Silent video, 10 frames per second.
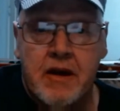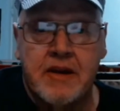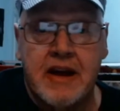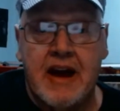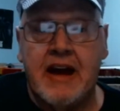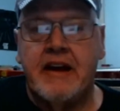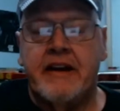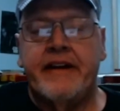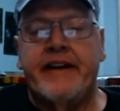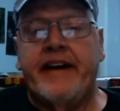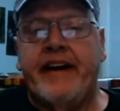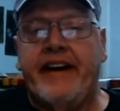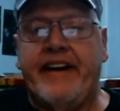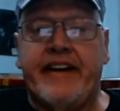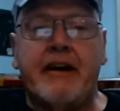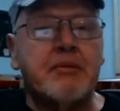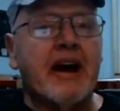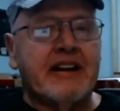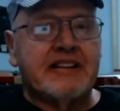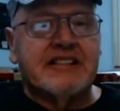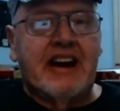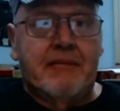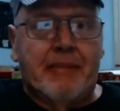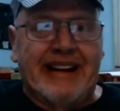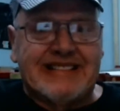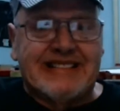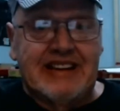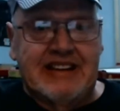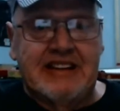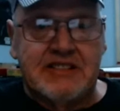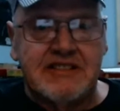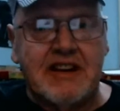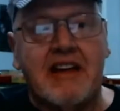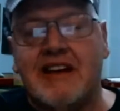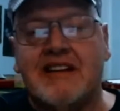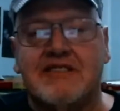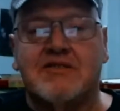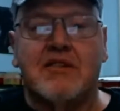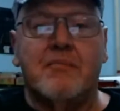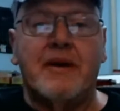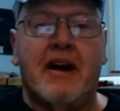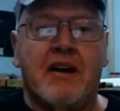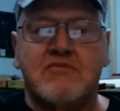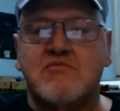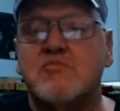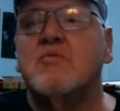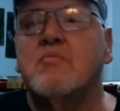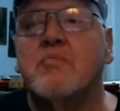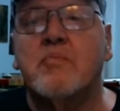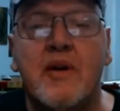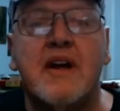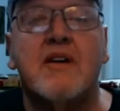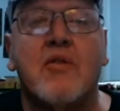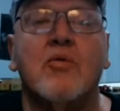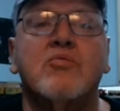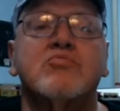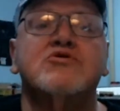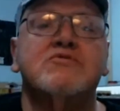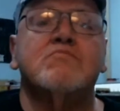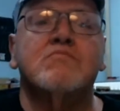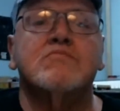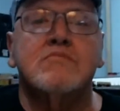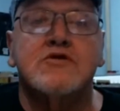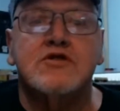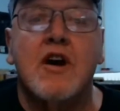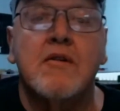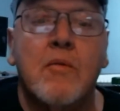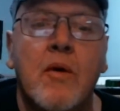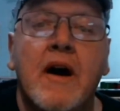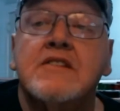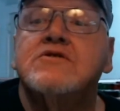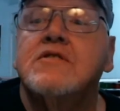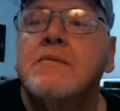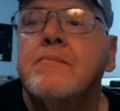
Okay. And I'm kind of excited about seeing this. I think it's going to be a pretty cool show to watch.